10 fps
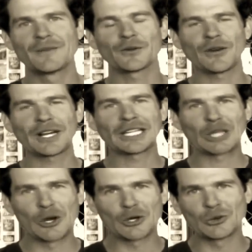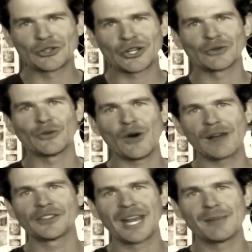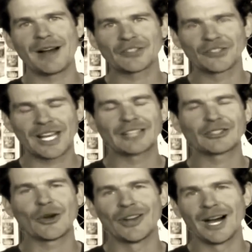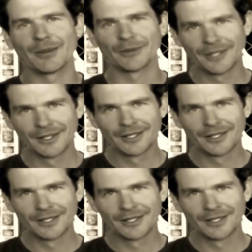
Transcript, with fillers: The fucking locals earning $5 to $10 a day turn up,